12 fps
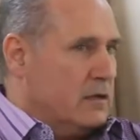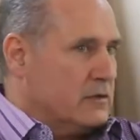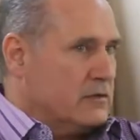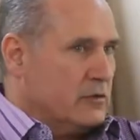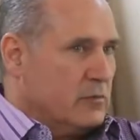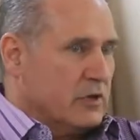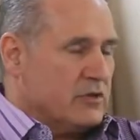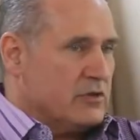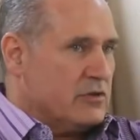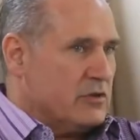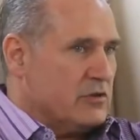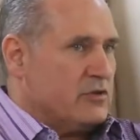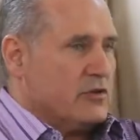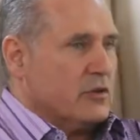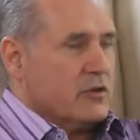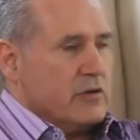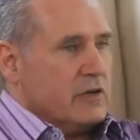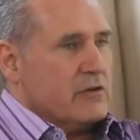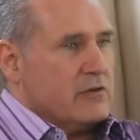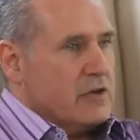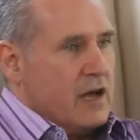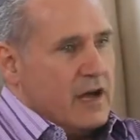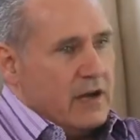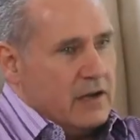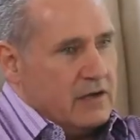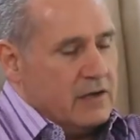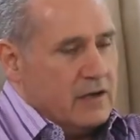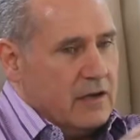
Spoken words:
Too much sugar in your diet